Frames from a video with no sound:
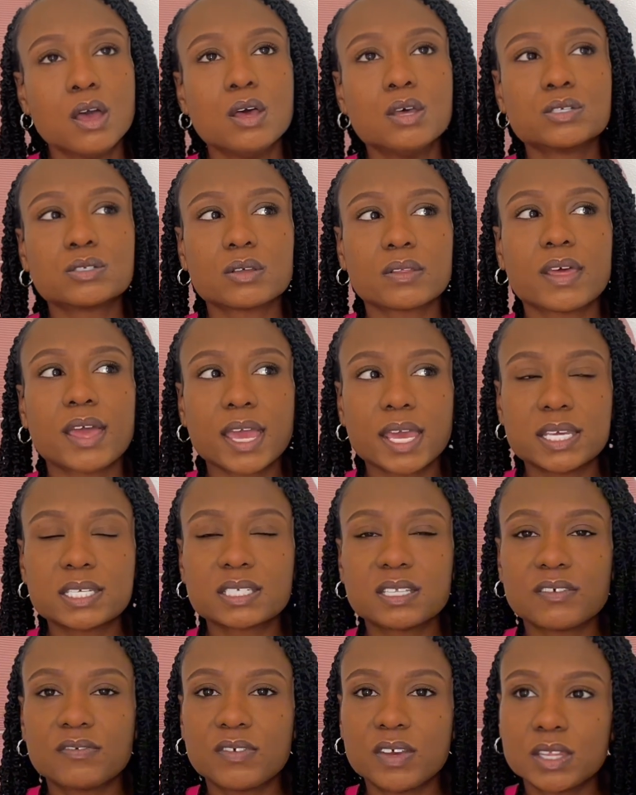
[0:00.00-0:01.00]
So that is
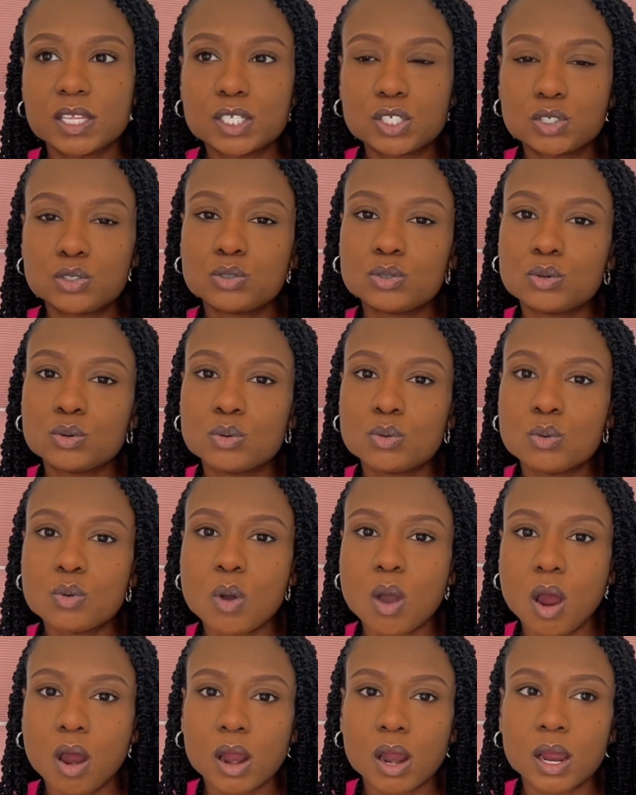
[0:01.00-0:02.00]
the fee that you
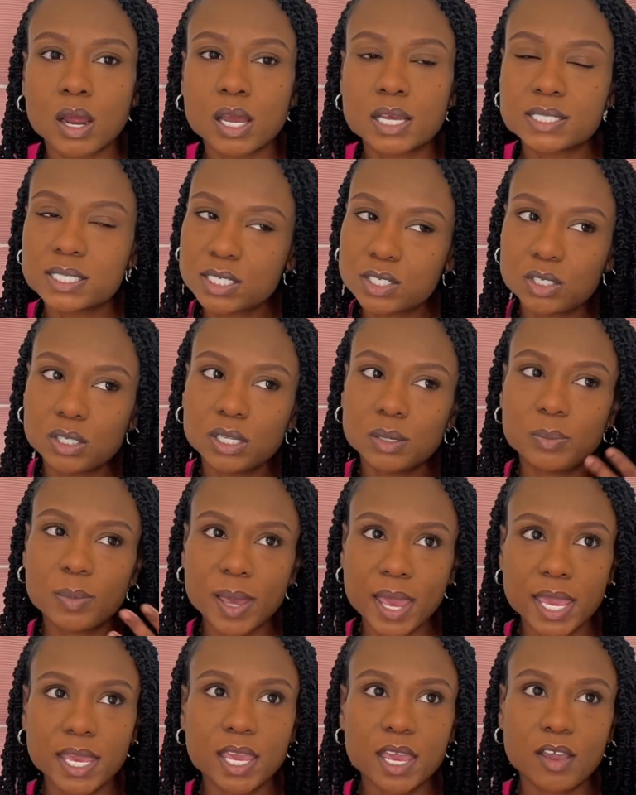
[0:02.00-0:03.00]
are essentially
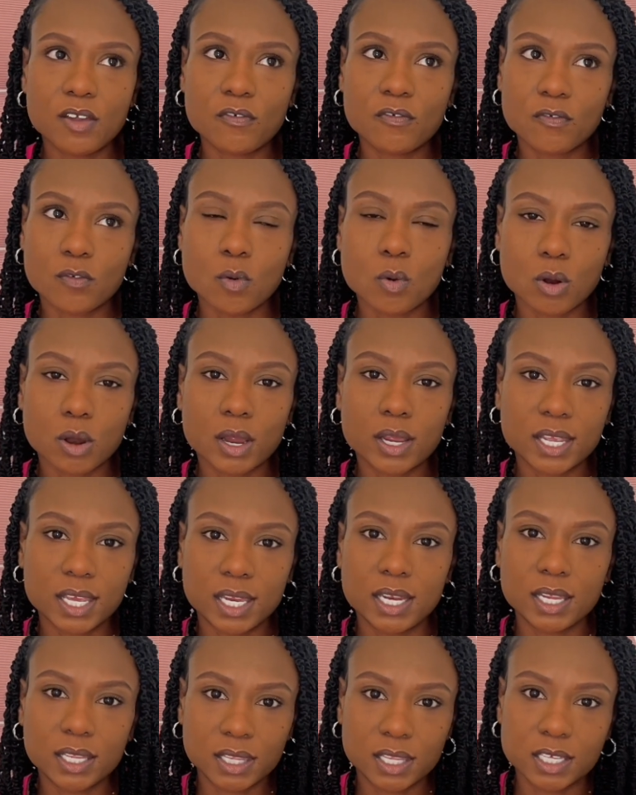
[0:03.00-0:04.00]
paying for
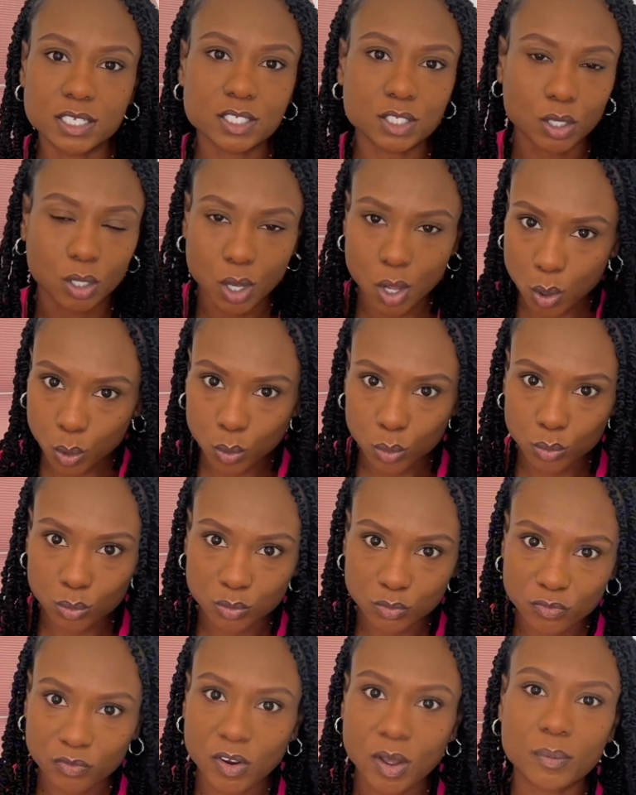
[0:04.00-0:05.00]
getting this loan
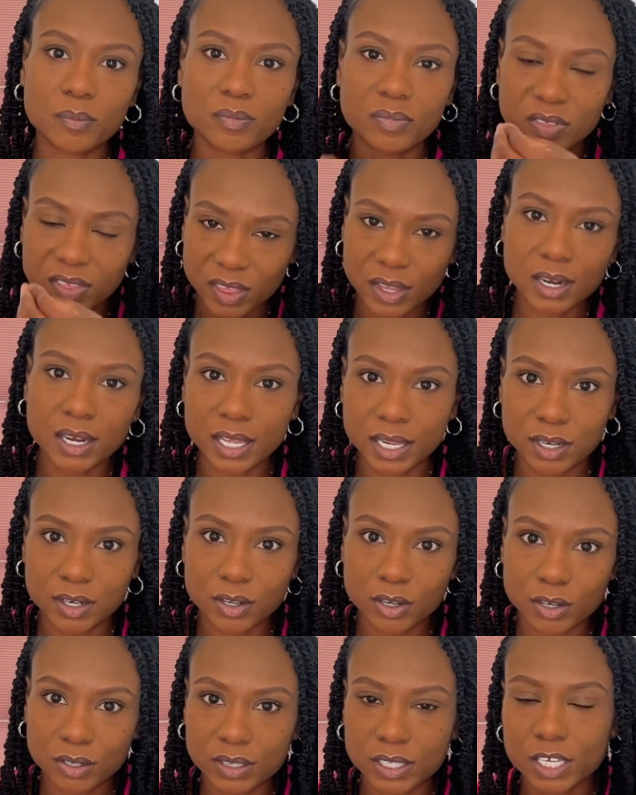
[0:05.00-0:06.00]
from the
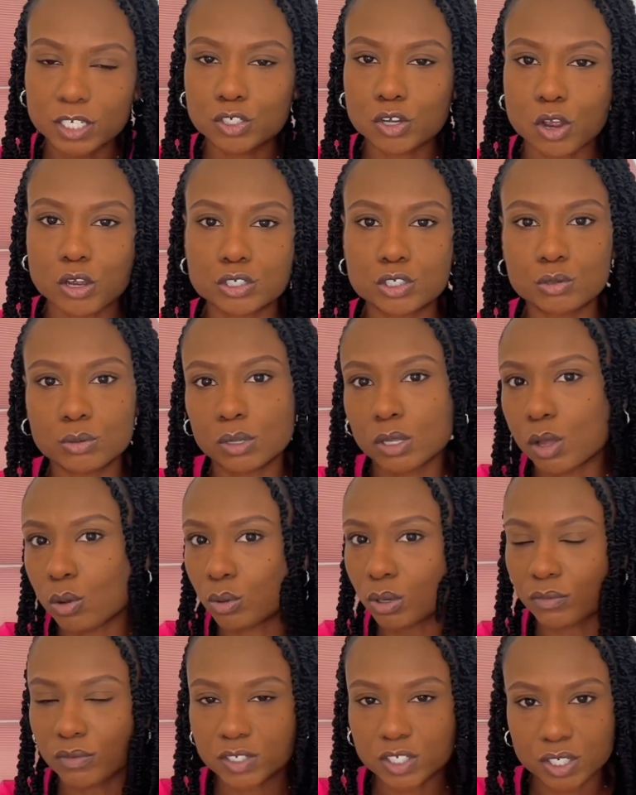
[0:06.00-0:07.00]
lender. They charge you a loan
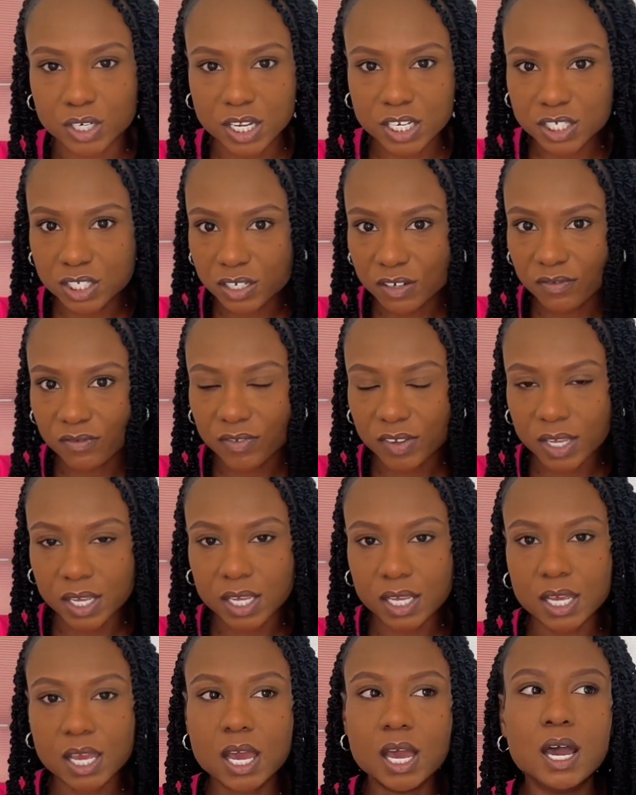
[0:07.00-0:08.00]
origination
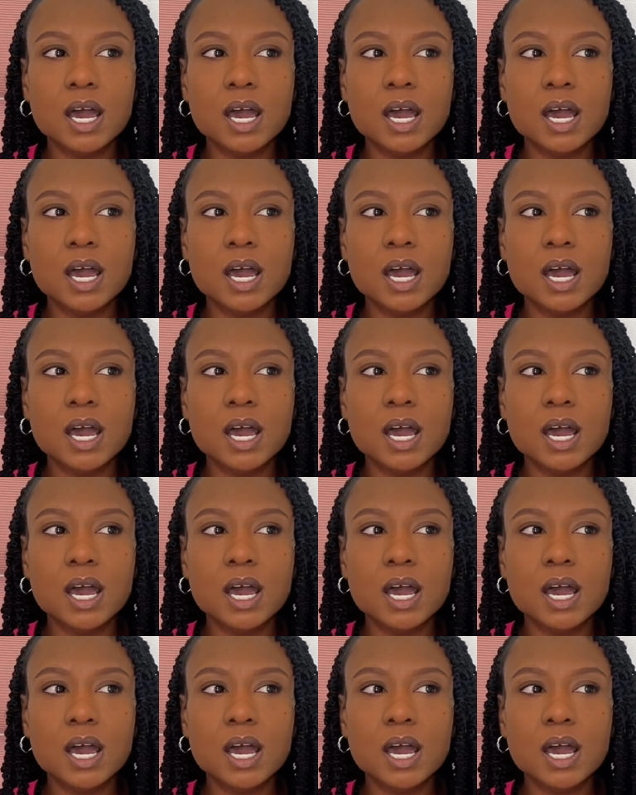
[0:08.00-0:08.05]
fee.